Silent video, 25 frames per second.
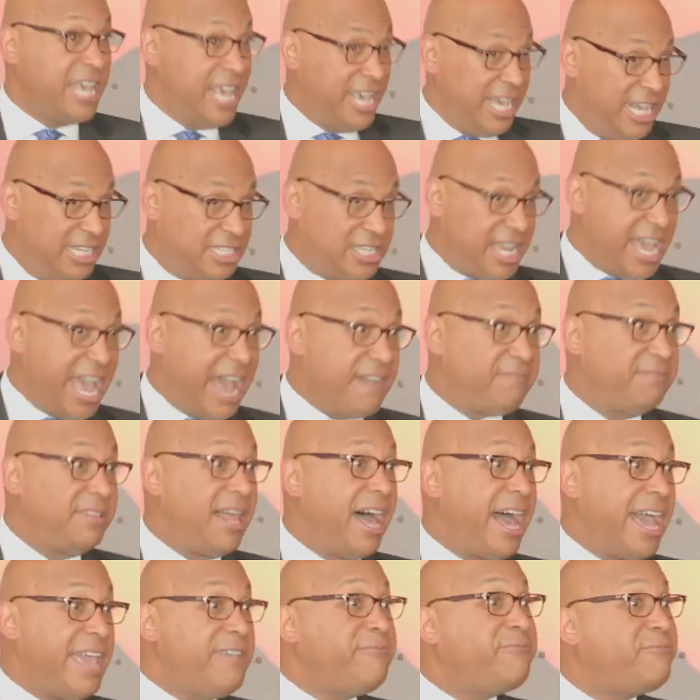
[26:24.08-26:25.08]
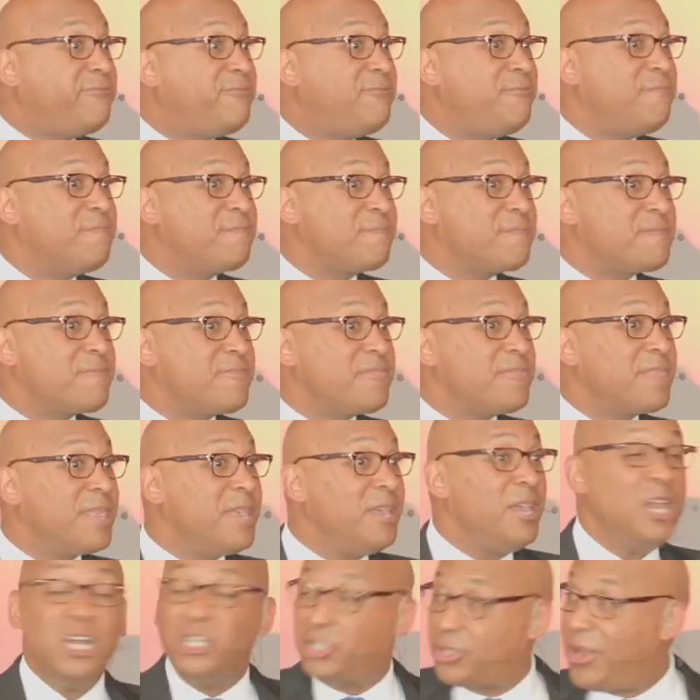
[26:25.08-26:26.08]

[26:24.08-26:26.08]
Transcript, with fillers: is to have life. To